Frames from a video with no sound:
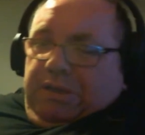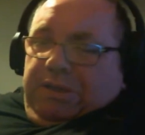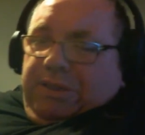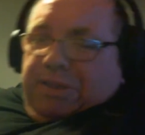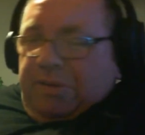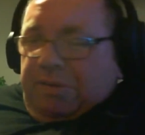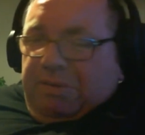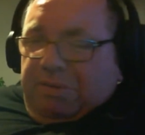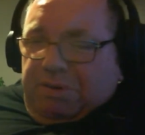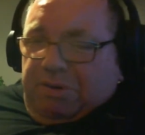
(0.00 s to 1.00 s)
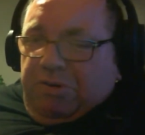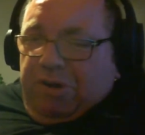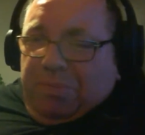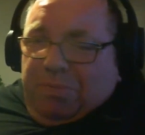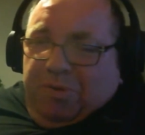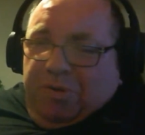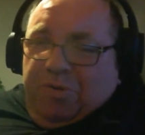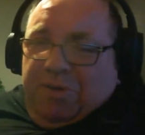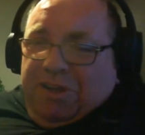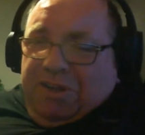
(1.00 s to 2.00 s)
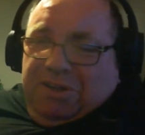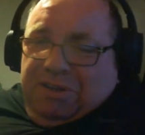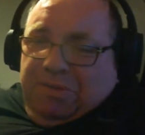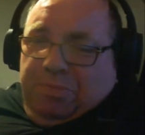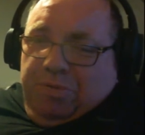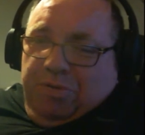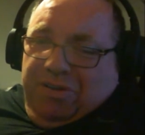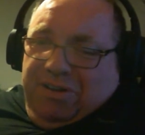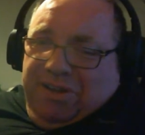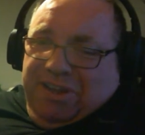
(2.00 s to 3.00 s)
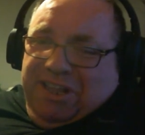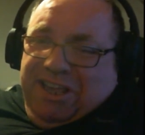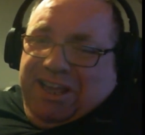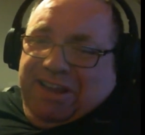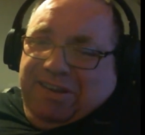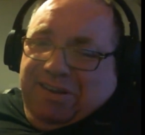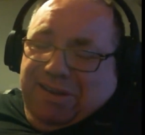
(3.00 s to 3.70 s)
that crop growing, to put it like that,